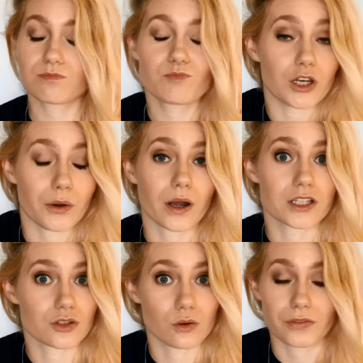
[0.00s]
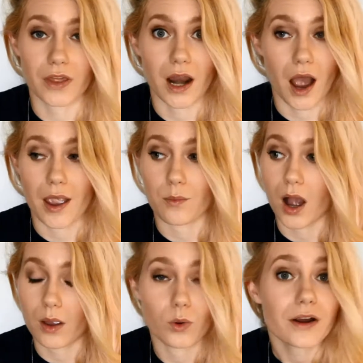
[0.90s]
you know, I just thought that I,
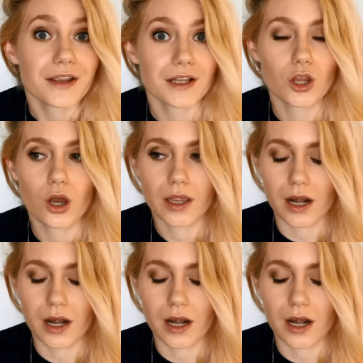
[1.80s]
I worry a lot,